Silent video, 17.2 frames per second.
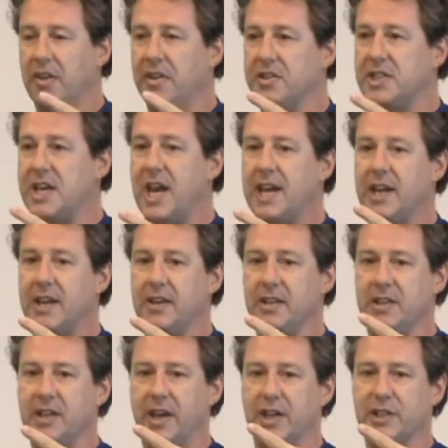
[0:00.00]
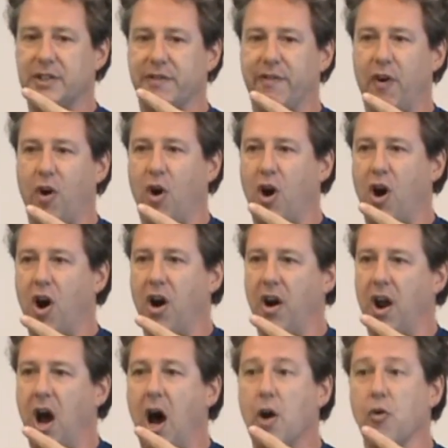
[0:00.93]
The second is
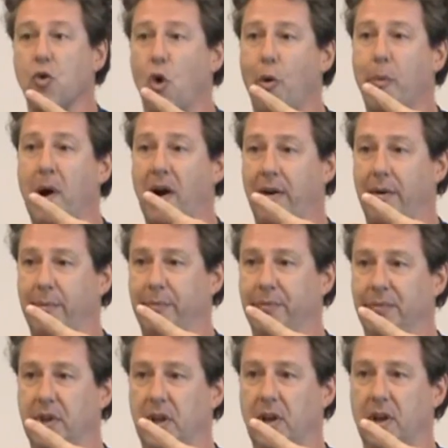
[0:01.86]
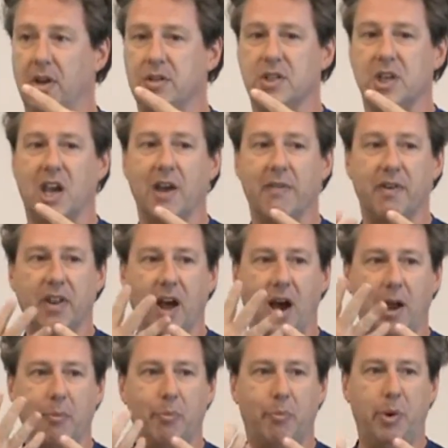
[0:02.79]
for aroma, to give it
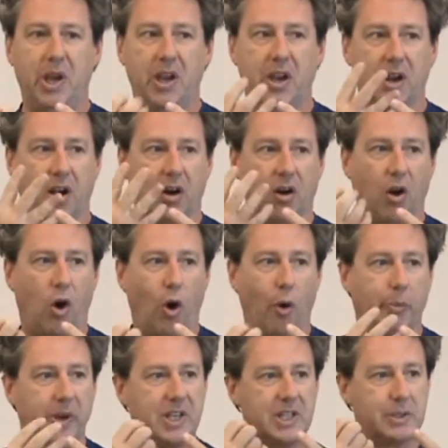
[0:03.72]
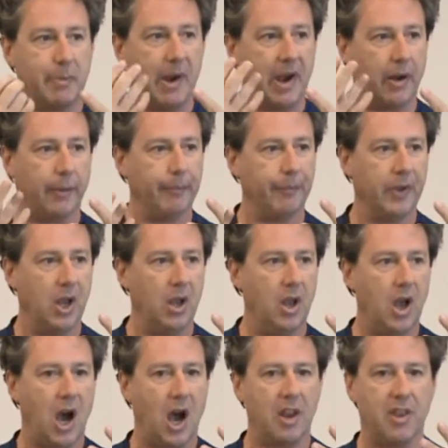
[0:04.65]
that beer hoppy smell.
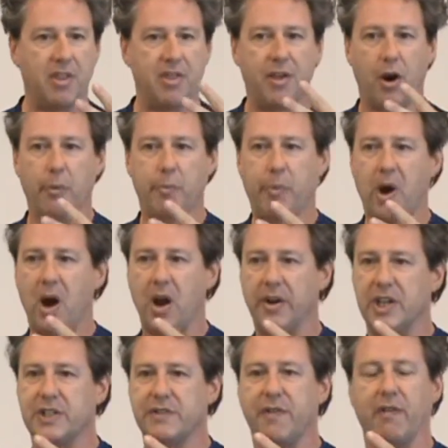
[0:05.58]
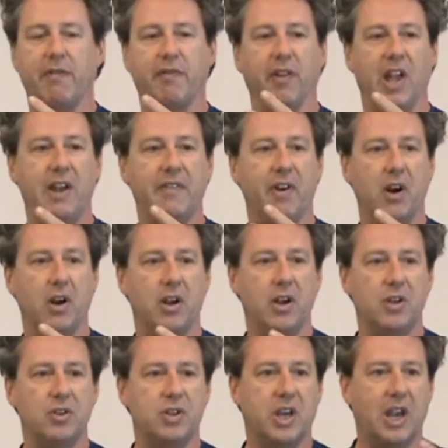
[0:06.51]
And the third part is for flavour,
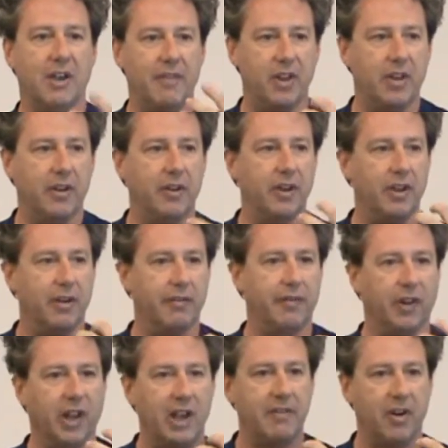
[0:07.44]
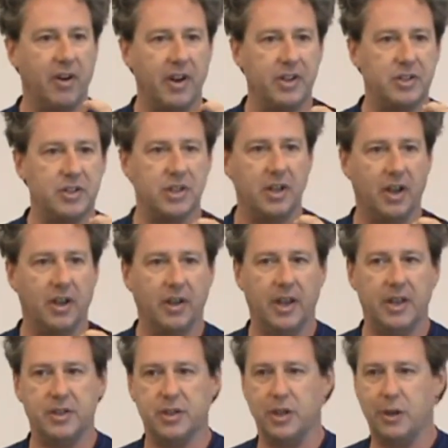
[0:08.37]
to give it the flavour into the
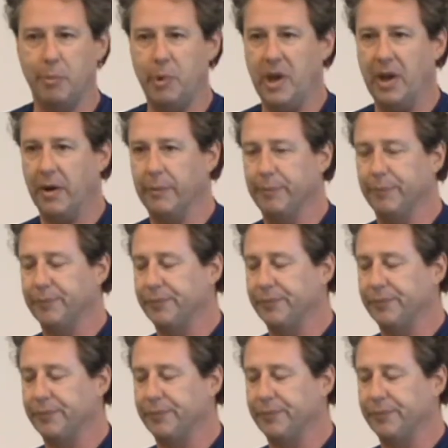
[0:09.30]
beer.